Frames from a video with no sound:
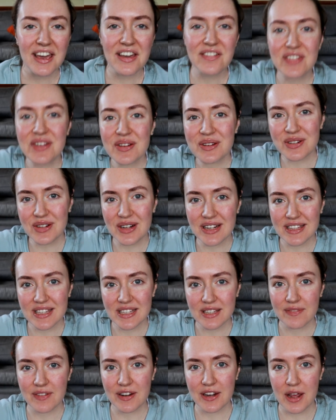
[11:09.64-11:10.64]
If you enjoyed
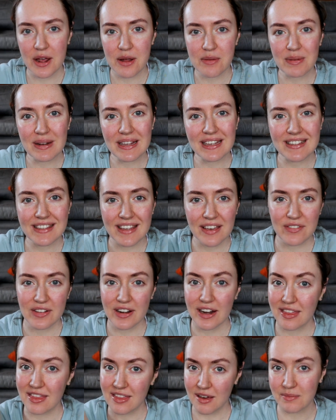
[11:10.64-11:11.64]
this video, please
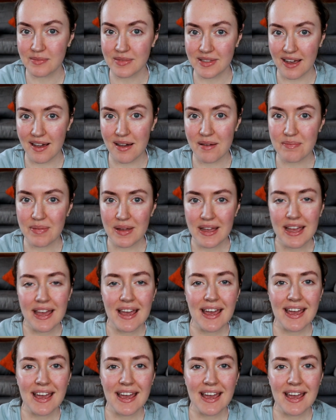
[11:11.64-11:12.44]
give it a thumbs up,